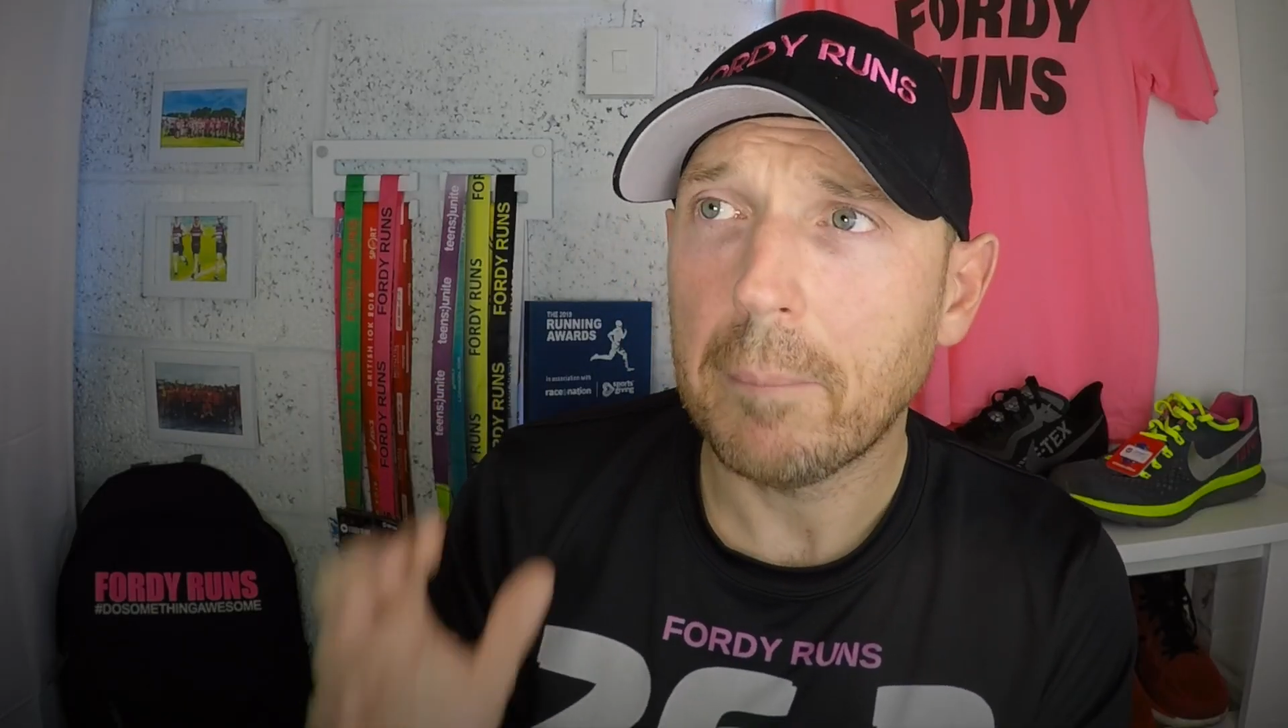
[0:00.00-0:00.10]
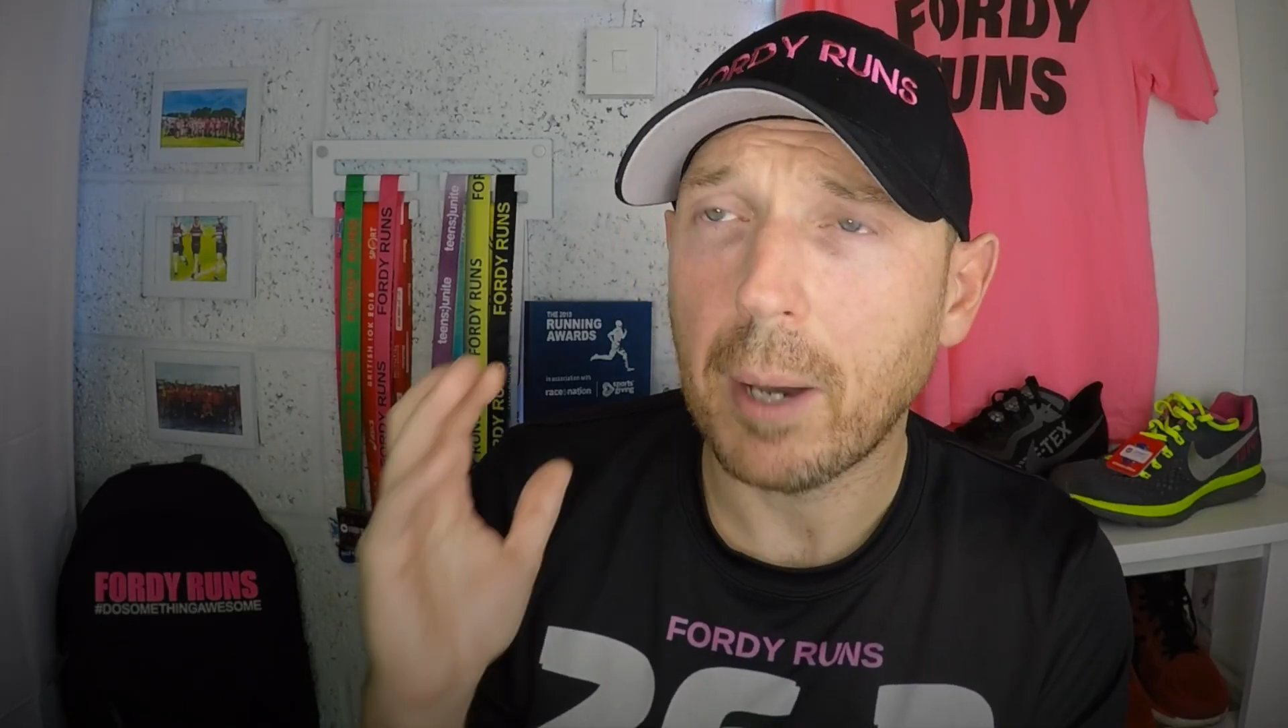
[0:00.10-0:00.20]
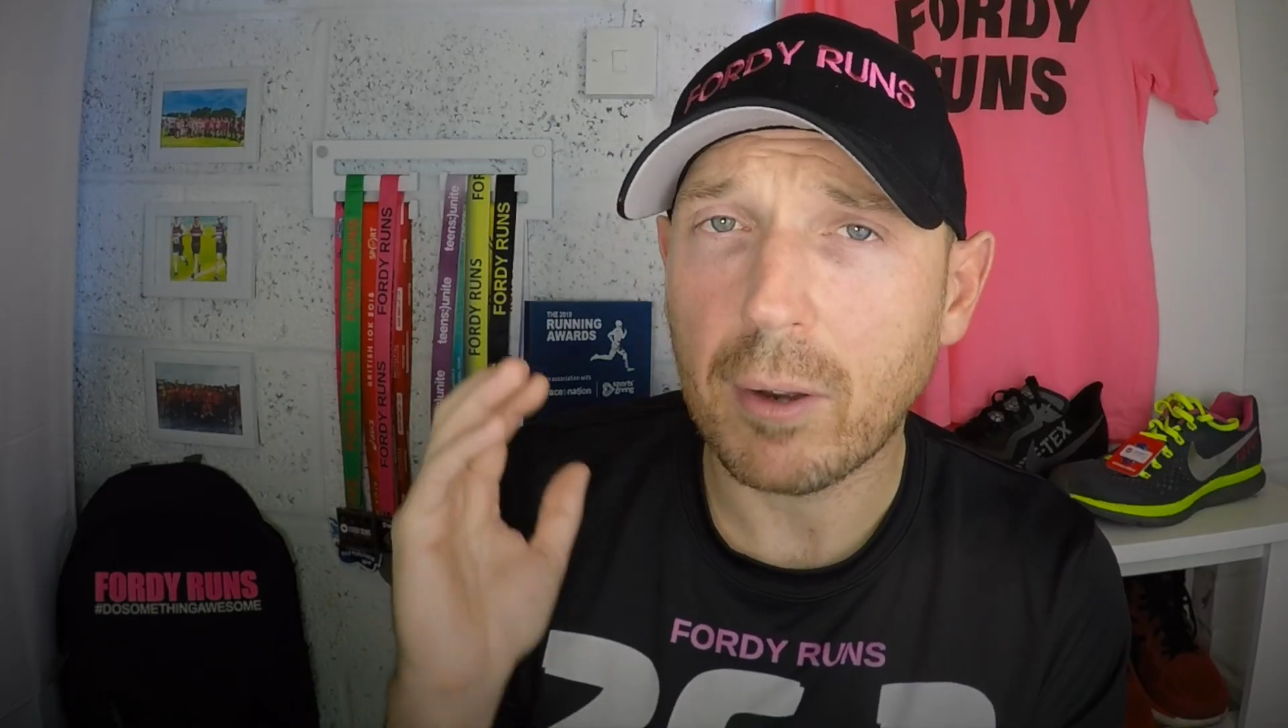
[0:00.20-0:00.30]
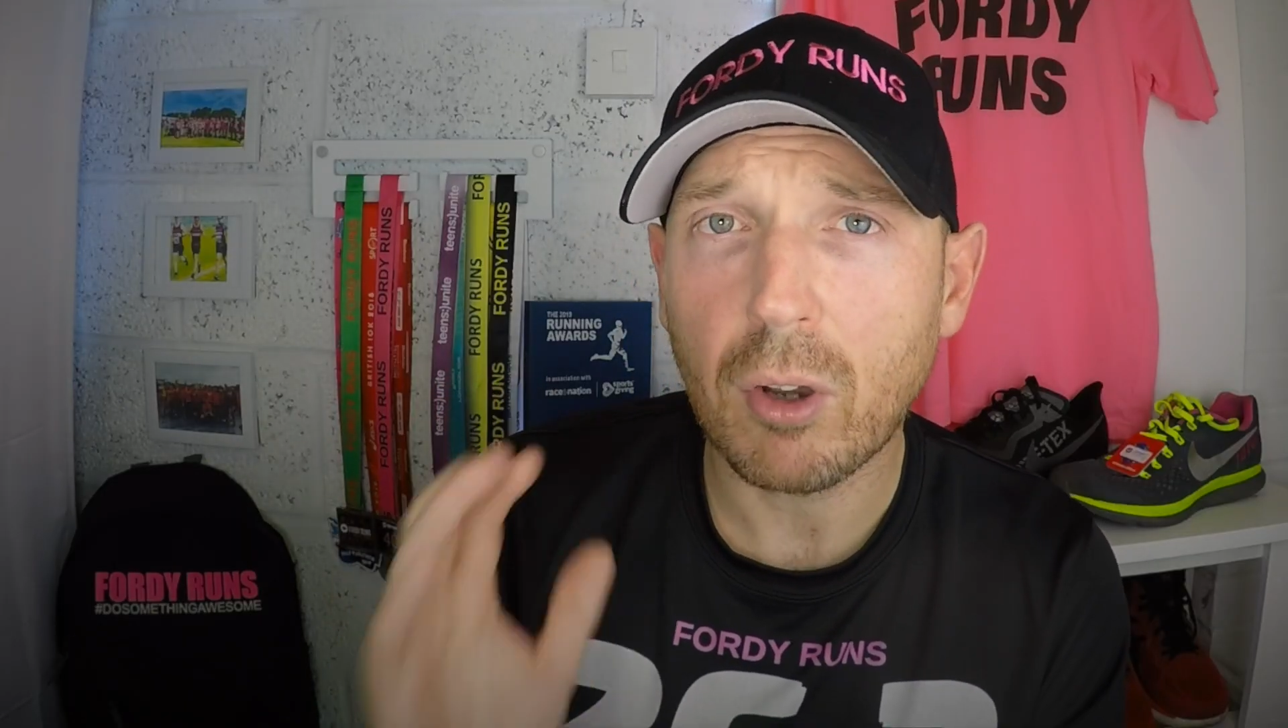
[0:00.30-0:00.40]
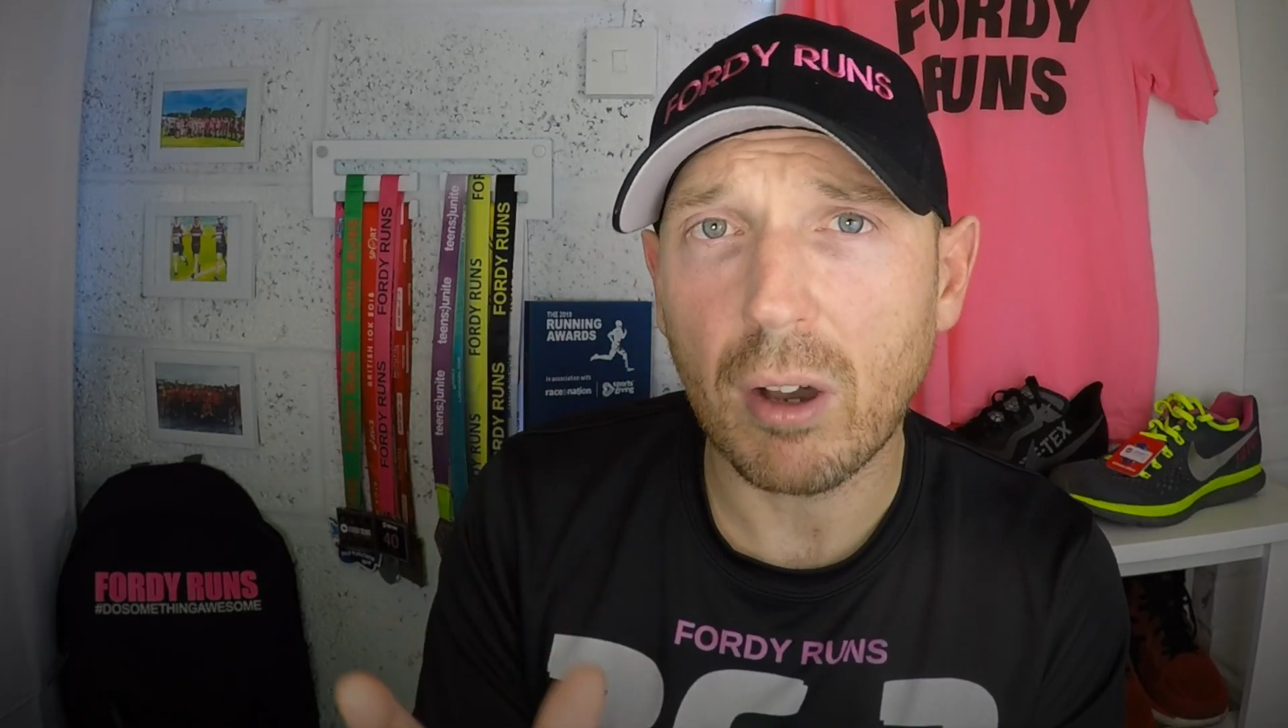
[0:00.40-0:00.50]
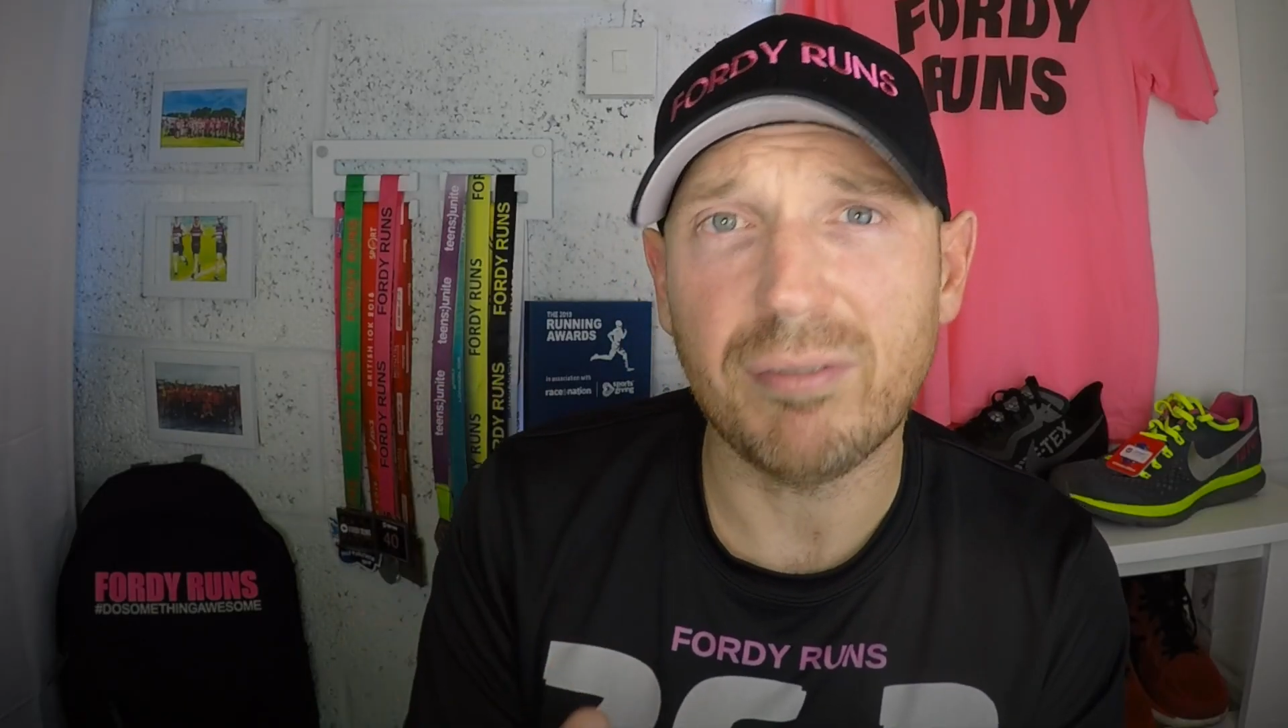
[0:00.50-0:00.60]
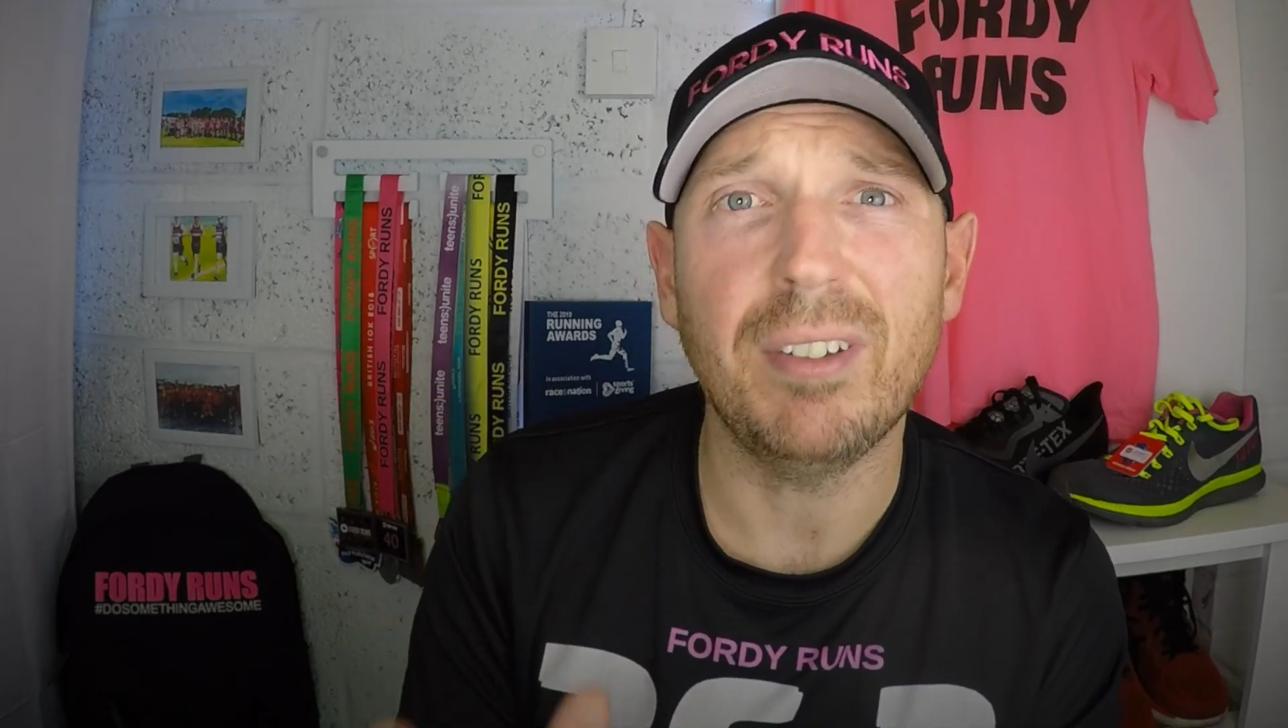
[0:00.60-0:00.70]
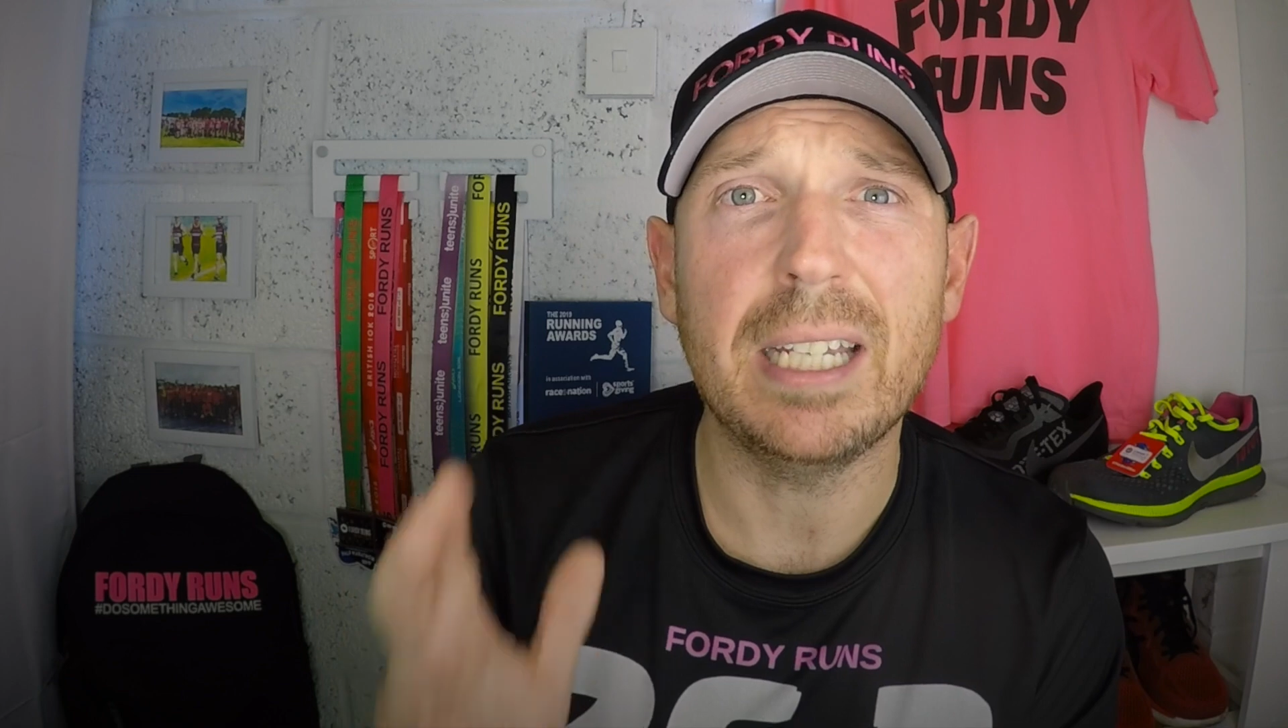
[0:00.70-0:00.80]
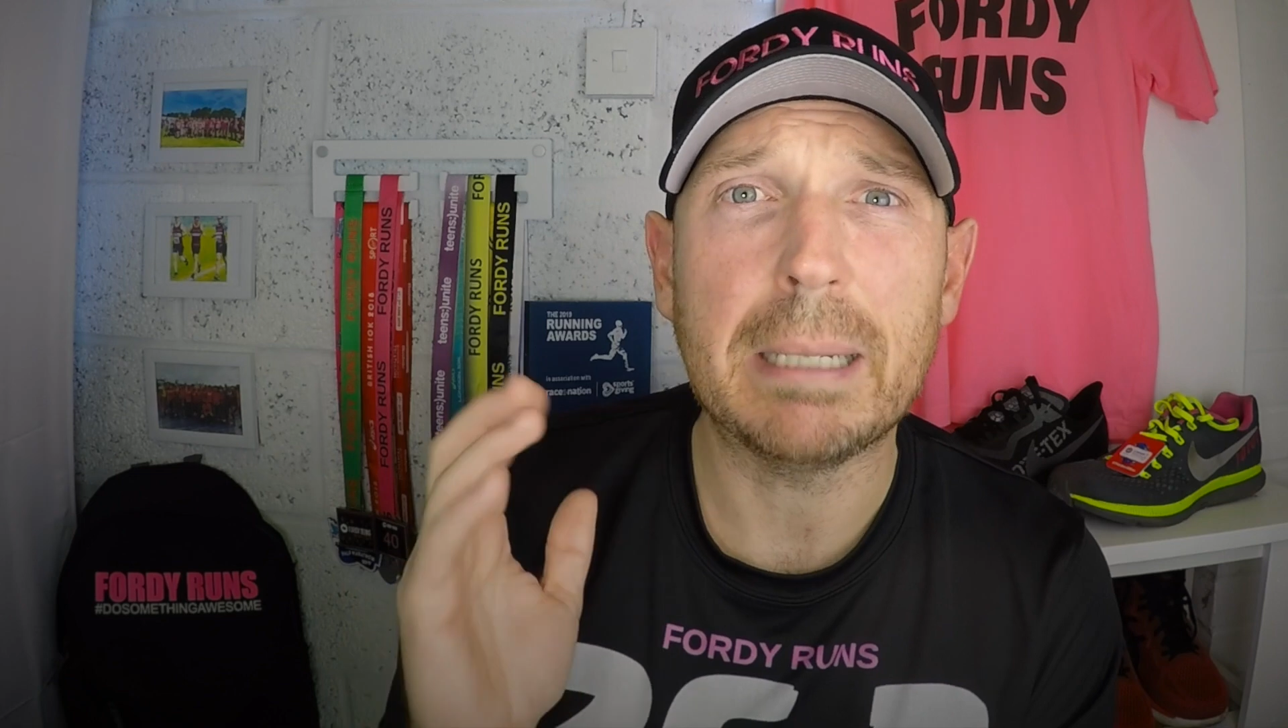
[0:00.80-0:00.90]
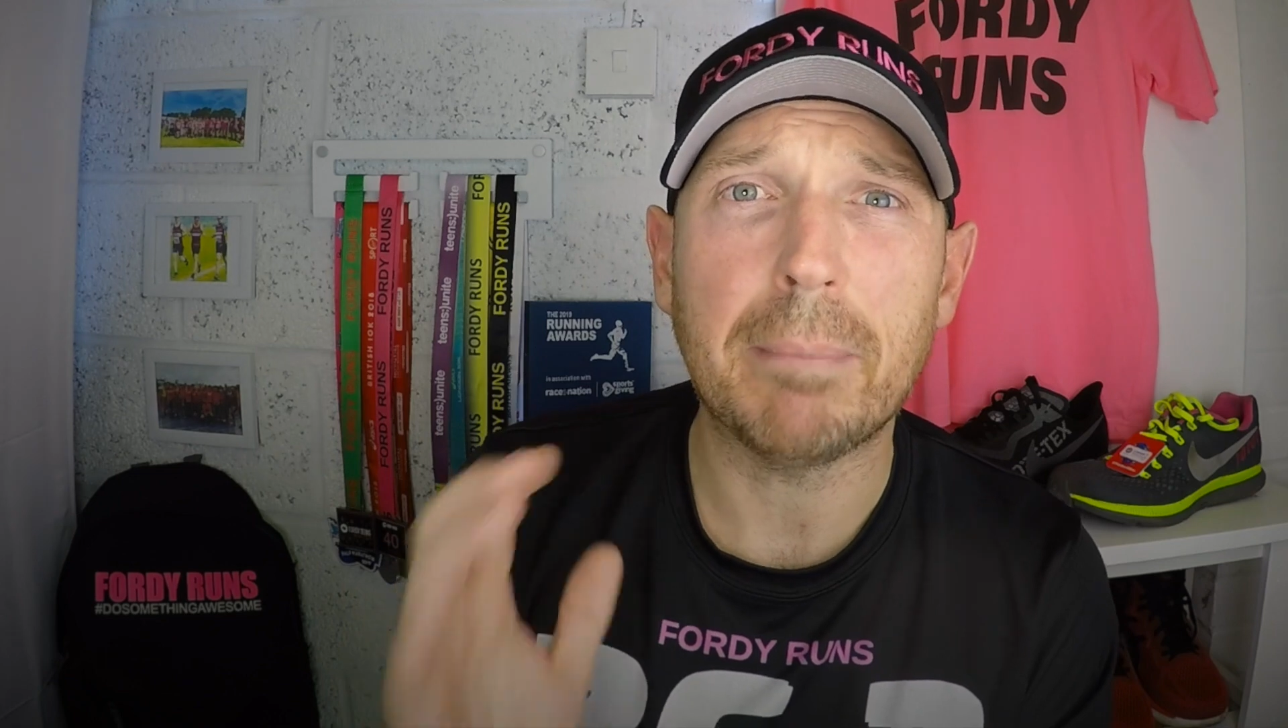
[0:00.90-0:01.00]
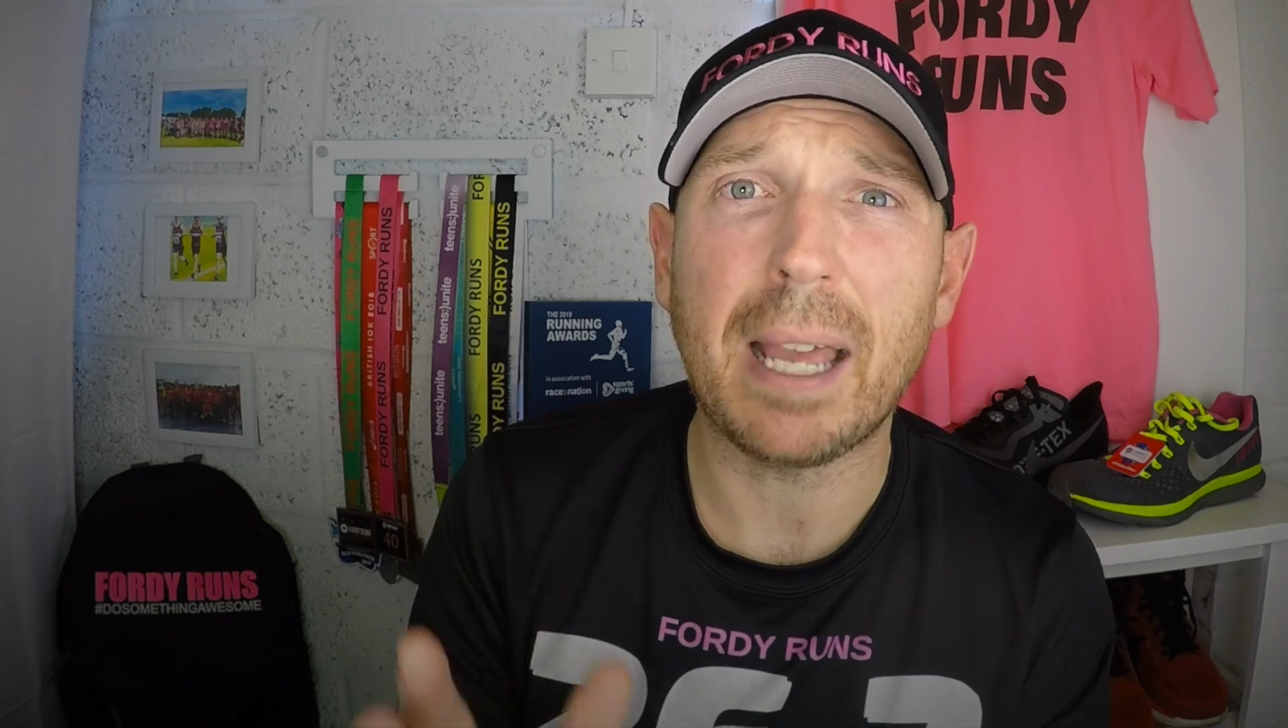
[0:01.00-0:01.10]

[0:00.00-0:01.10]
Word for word: but I've got a feeling